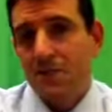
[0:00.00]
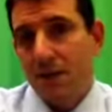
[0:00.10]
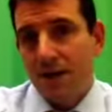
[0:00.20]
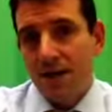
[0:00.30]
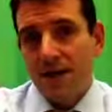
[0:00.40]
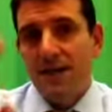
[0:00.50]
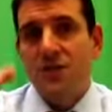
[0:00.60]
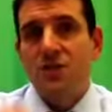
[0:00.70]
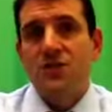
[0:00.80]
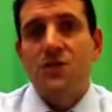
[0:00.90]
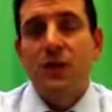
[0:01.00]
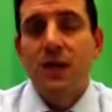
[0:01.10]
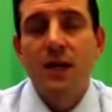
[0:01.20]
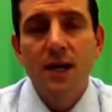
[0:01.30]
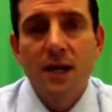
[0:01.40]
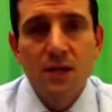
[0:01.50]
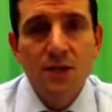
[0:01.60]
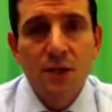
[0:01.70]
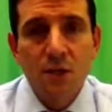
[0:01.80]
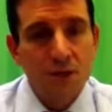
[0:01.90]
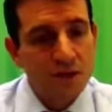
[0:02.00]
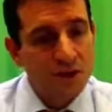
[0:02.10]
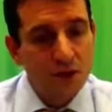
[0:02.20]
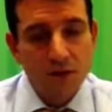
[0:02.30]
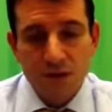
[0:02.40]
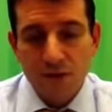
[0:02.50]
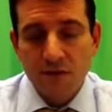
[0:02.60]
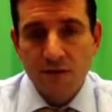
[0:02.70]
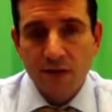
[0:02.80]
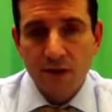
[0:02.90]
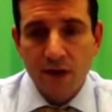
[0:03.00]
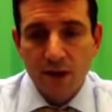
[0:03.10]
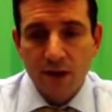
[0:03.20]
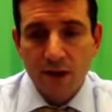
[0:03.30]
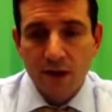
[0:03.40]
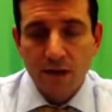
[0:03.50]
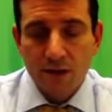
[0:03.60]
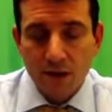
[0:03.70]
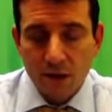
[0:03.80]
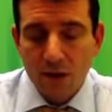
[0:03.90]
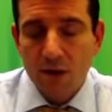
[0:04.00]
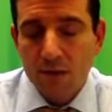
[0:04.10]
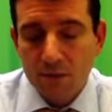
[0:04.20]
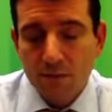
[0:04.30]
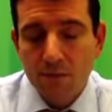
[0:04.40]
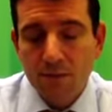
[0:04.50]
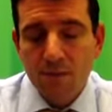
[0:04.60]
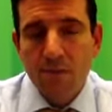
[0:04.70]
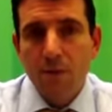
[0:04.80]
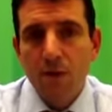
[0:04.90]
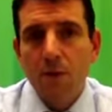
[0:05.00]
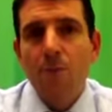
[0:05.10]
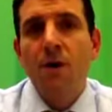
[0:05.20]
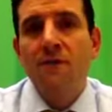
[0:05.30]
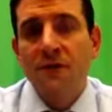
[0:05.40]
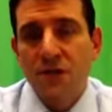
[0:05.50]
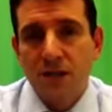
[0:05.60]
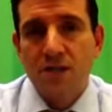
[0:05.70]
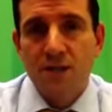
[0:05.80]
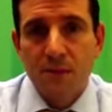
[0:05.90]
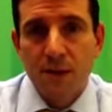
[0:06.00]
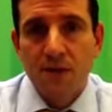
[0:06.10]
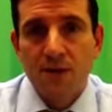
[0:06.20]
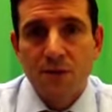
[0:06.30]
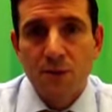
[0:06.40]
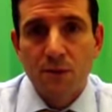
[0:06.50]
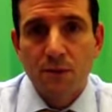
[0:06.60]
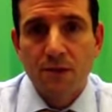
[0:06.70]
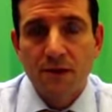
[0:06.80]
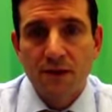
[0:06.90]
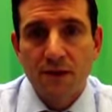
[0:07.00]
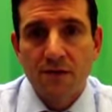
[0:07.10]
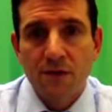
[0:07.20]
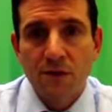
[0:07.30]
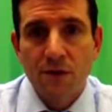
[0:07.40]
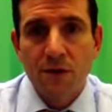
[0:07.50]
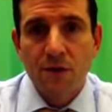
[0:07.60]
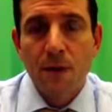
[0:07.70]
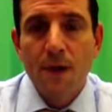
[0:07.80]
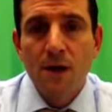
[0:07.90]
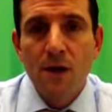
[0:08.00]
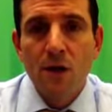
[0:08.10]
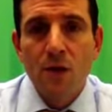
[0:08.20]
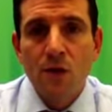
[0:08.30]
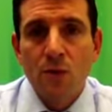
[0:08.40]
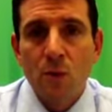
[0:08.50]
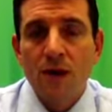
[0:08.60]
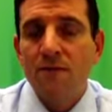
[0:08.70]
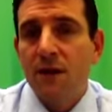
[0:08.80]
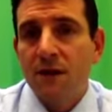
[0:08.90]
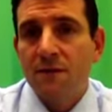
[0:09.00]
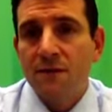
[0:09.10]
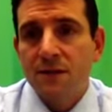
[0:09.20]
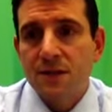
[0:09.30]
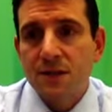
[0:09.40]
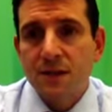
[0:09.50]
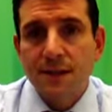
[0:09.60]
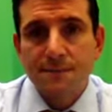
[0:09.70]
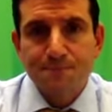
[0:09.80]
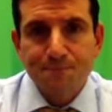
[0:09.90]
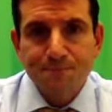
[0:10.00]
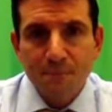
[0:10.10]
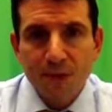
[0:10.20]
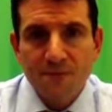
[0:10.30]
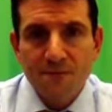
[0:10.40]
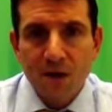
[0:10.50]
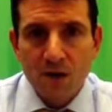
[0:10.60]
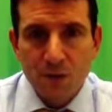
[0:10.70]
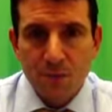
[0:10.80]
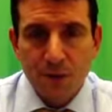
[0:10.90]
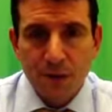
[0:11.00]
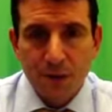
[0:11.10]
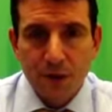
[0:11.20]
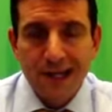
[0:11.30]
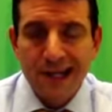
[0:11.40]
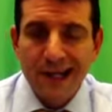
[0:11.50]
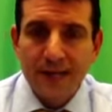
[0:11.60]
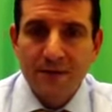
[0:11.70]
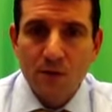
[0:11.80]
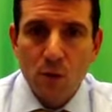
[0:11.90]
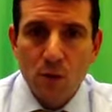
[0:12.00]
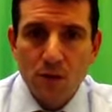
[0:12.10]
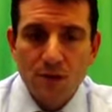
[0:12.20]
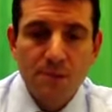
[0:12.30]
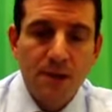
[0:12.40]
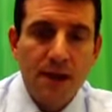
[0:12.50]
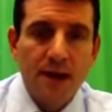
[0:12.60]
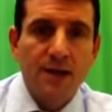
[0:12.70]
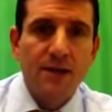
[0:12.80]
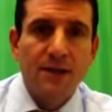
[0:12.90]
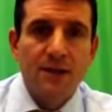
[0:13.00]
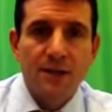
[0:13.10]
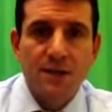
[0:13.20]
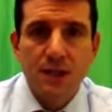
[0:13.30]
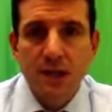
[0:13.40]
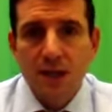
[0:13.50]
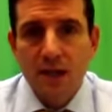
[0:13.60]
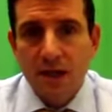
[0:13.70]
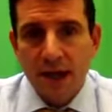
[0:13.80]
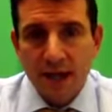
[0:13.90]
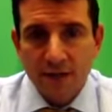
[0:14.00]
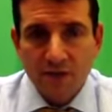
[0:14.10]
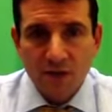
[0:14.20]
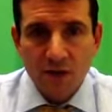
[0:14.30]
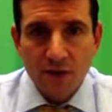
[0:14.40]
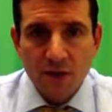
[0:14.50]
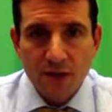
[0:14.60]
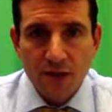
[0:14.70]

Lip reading: upon industry. So the Southerners are feeling a little puffy-chested about this one, because they feel that their way of life is far superior. And of course, Buchanan is aligning himself with